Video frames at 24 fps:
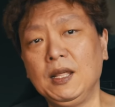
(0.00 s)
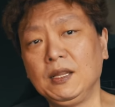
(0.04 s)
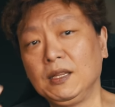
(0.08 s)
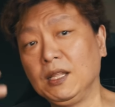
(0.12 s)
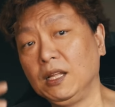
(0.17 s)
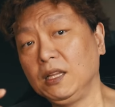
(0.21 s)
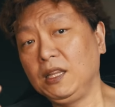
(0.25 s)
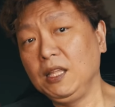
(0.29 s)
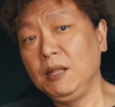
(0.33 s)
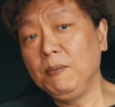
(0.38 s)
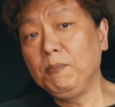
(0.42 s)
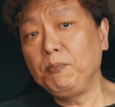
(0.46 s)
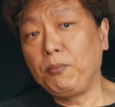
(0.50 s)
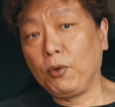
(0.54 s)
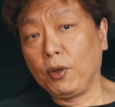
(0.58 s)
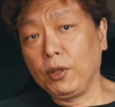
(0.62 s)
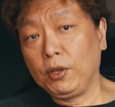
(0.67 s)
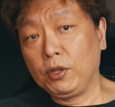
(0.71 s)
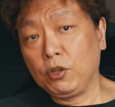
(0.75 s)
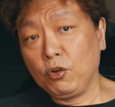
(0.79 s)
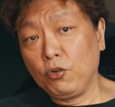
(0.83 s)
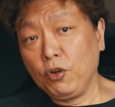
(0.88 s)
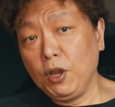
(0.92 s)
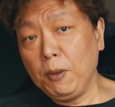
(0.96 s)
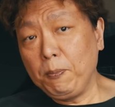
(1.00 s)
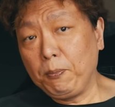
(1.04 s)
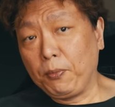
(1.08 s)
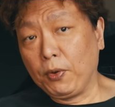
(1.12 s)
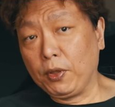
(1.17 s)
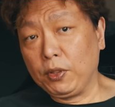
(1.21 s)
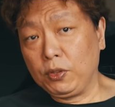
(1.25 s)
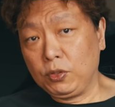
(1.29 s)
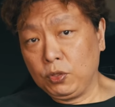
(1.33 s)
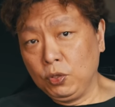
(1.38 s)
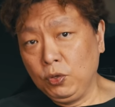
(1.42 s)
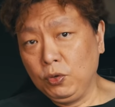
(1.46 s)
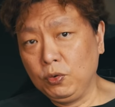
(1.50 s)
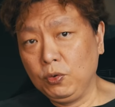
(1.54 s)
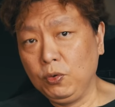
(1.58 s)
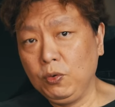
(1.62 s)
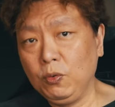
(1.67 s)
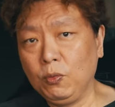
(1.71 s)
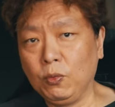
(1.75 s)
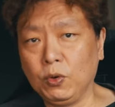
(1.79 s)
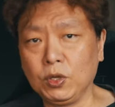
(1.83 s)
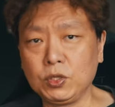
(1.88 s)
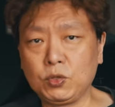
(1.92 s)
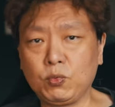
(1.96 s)
13.3.2
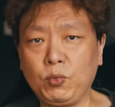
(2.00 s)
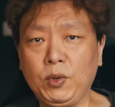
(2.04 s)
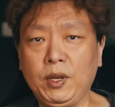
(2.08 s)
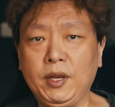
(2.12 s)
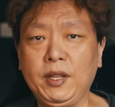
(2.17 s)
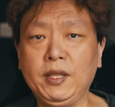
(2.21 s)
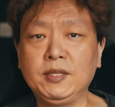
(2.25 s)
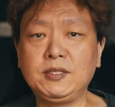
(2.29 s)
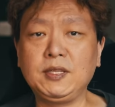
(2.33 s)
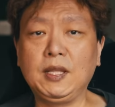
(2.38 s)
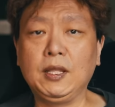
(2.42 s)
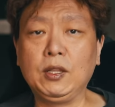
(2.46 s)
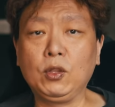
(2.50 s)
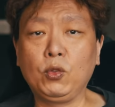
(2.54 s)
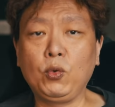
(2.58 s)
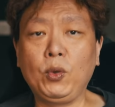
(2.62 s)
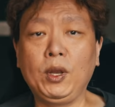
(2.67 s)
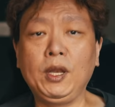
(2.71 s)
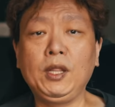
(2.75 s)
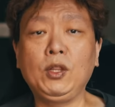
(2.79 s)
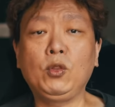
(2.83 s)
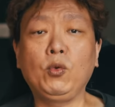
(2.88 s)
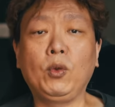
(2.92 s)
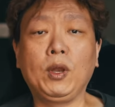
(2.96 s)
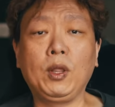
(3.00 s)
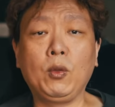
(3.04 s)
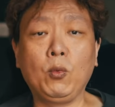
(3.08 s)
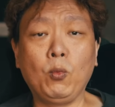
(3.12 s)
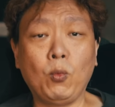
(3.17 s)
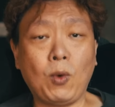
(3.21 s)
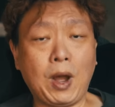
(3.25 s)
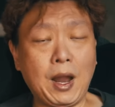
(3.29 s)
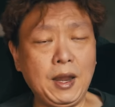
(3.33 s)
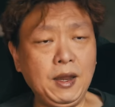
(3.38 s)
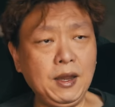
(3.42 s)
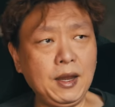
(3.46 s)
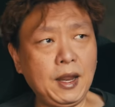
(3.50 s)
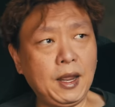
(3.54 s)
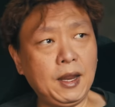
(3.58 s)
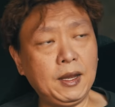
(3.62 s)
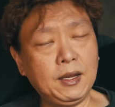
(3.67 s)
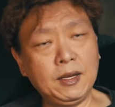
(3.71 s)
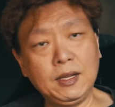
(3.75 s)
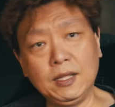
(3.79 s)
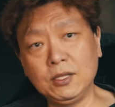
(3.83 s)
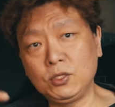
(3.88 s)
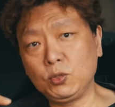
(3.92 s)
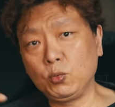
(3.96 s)
was released in 2021,
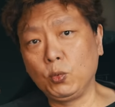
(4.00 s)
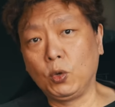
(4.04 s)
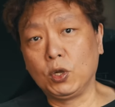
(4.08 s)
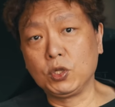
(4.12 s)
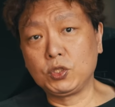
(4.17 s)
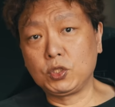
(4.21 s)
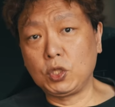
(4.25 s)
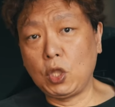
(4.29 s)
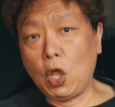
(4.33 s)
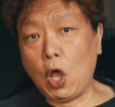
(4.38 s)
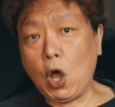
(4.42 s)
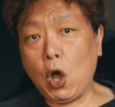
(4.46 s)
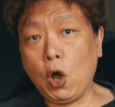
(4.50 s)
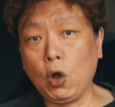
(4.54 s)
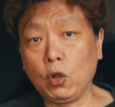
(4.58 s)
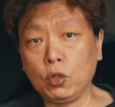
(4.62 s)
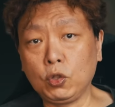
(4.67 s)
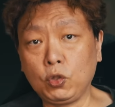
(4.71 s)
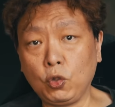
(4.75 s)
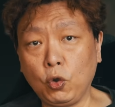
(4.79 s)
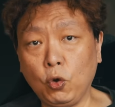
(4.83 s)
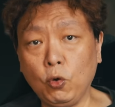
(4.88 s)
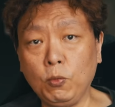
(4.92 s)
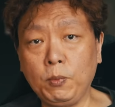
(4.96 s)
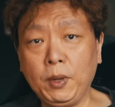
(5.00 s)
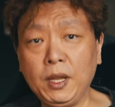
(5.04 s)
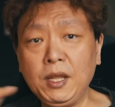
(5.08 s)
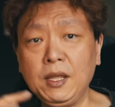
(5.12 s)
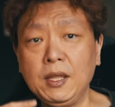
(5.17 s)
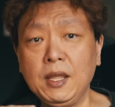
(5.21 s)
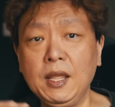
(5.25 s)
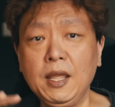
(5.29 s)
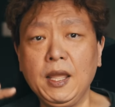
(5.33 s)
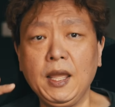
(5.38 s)
and this was October.